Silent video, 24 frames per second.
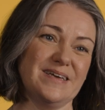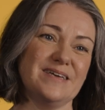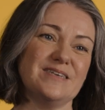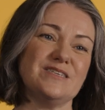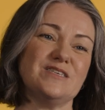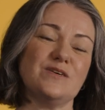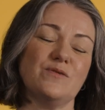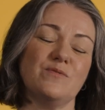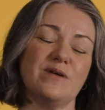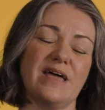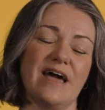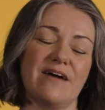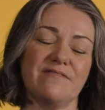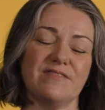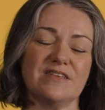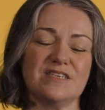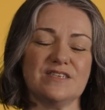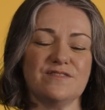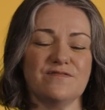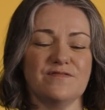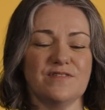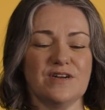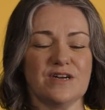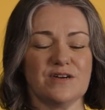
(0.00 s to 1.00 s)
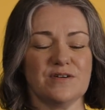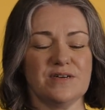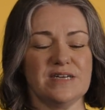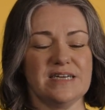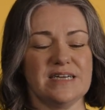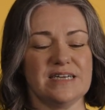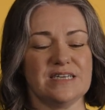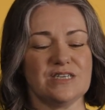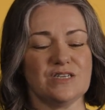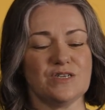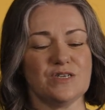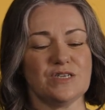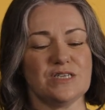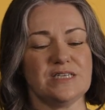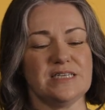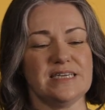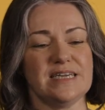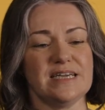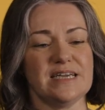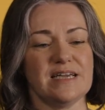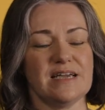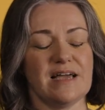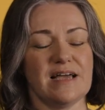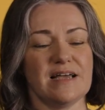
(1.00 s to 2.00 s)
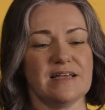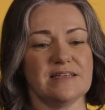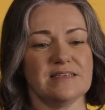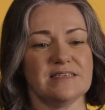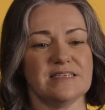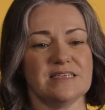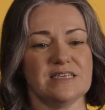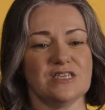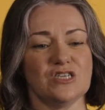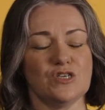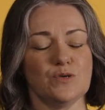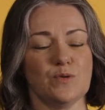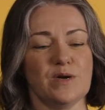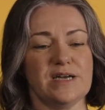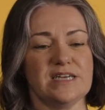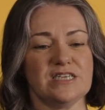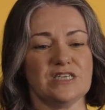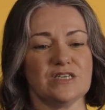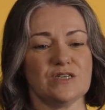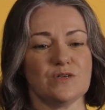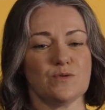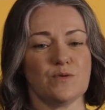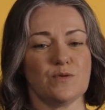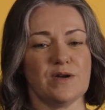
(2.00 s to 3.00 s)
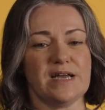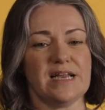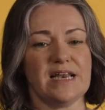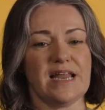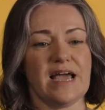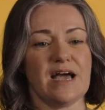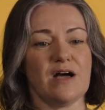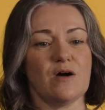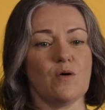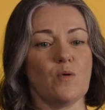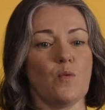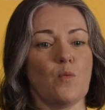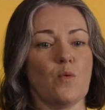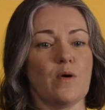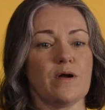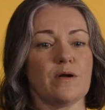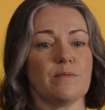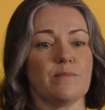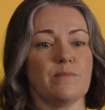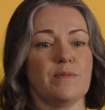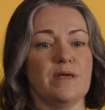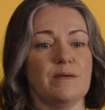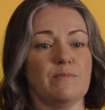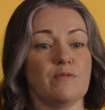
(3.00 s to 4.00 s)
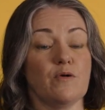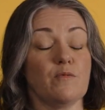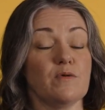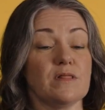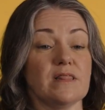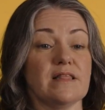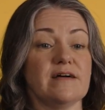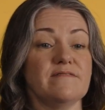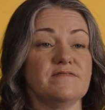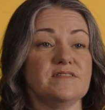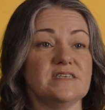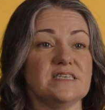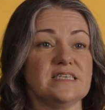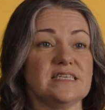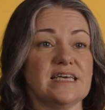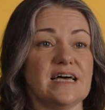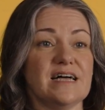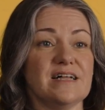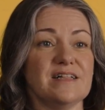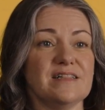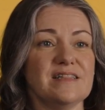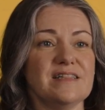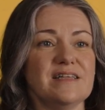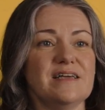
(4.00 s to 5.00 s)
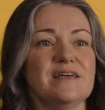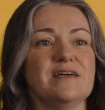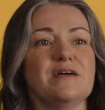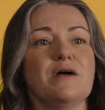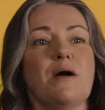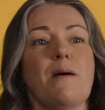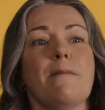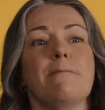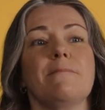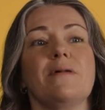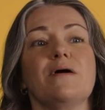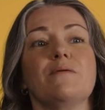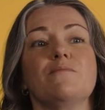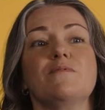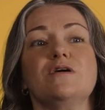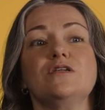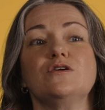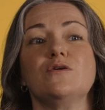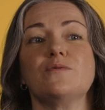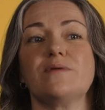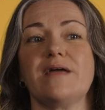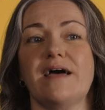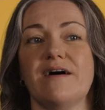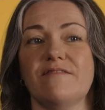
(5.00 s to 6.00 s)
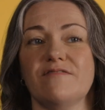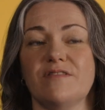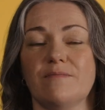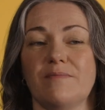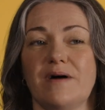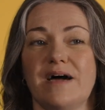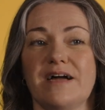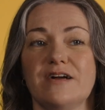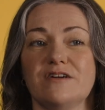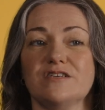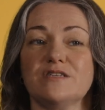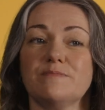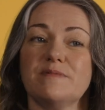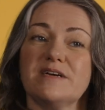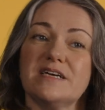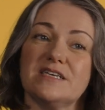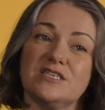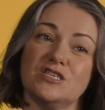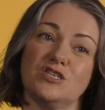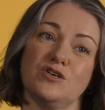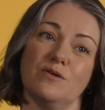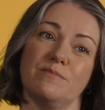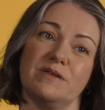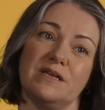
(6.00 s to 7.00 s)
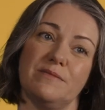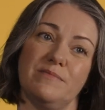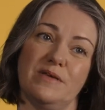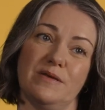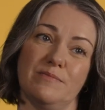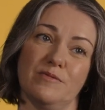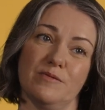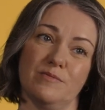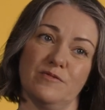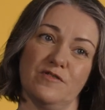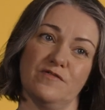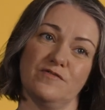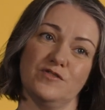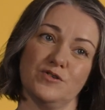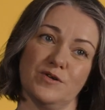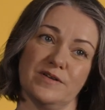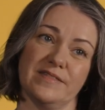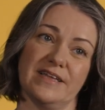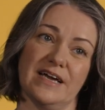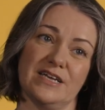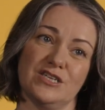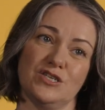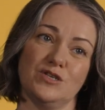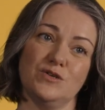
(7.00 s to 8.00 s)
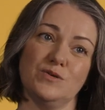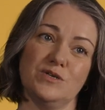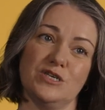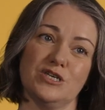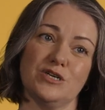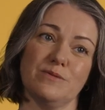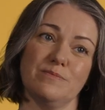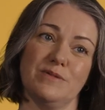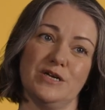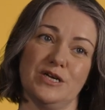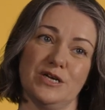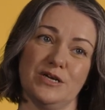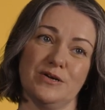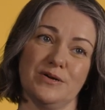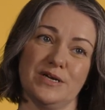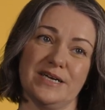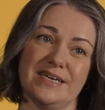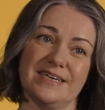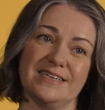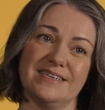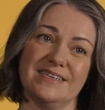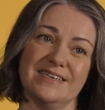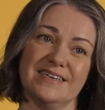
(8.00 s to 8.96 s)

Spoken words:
So we have this very interesting situation right now where people would love to sell, but we don't have the buyers because so many people moved during that 2-year period.